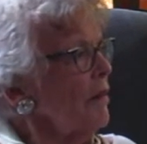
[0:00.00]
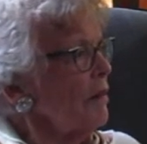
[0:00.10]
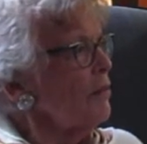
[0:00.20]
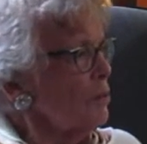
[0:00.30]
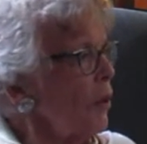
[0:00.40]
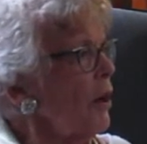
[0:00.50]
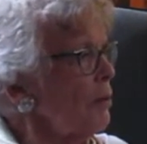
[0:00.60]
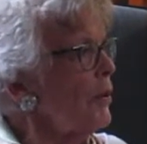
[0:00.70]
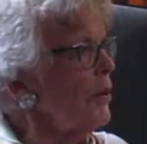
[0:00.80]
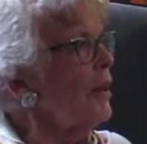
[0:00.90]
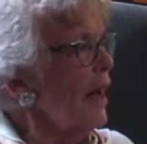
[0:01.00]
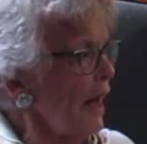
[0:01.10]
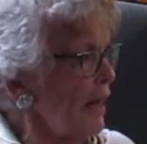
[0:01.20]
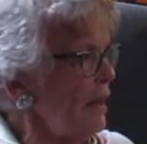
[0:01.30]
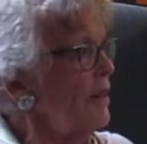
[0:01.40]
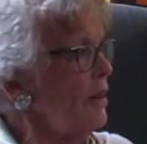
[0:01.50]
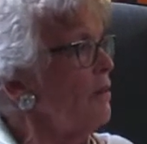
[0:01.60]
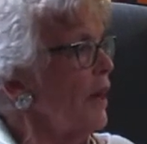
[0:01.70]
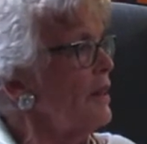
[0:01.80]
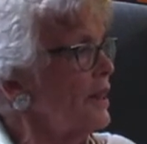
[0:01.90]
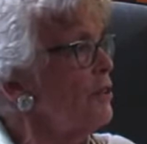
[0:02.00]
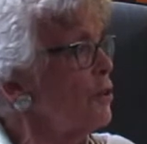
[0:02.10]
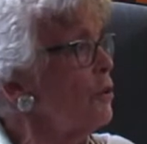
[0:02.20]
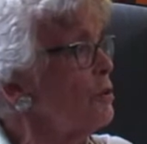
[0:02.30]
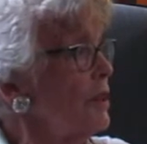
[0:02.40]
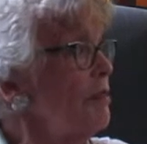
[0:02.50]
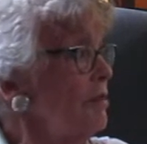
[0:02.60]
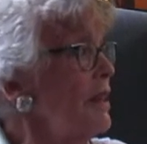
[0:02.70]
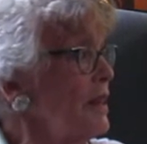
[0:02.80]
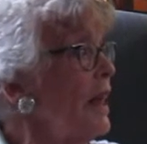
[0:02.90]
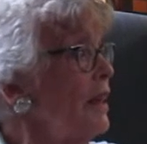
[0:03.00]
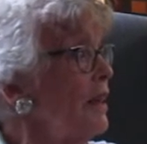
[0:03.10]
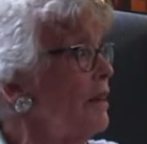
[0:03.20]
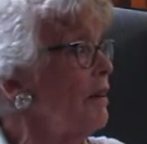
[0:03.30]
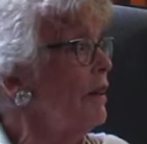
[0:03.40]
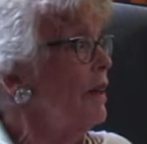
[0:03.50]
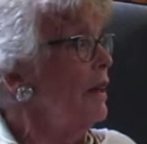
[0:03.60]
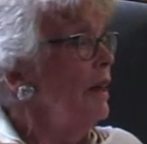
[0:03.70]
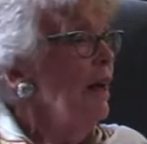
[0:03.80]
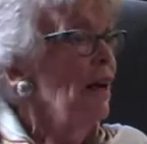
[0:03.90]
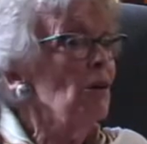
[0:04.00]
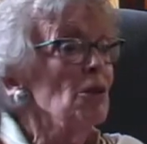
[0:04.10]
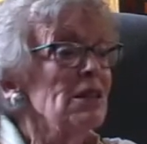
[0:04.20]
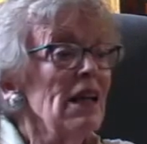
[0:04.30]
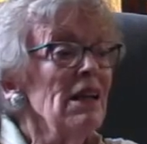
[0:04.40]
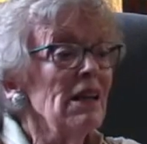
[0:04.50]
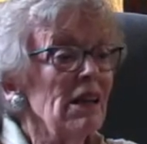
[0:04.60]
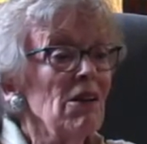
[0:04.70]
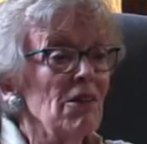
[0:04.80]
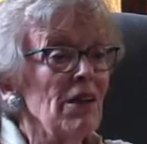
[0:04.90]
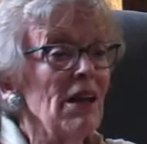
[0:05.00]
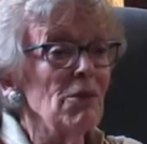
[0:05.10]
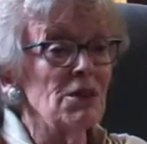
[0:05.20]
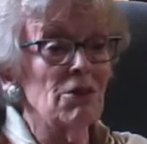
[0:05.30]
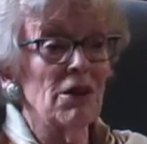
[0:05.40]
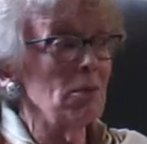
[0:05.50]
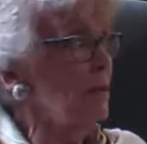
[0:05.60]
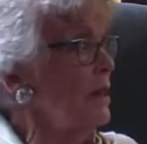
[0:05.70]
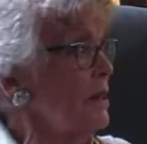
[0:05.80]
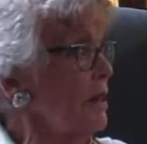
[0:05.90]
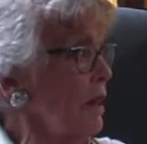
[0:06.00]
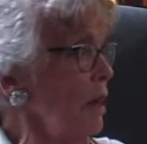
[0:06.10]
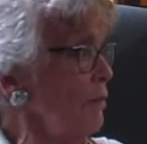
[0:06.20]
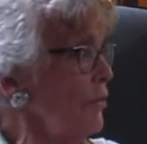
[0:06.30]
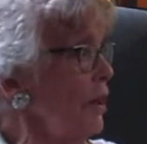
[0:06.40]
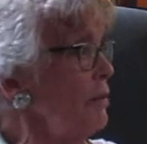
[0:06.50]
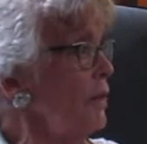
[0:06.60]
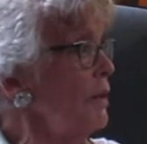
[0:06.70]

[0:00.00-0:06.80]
was brought up here, at St. Joe's in Sandy Hill. And of course, Sandy Hill then was a great place to come from.